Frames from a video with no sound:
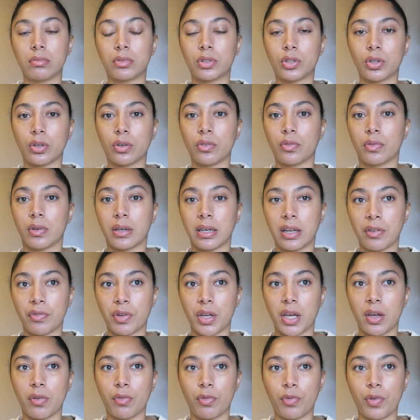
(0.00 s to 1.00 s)
sort of
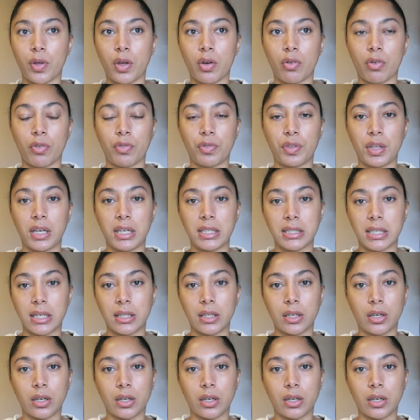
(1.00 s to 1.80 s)
living in fear of things like the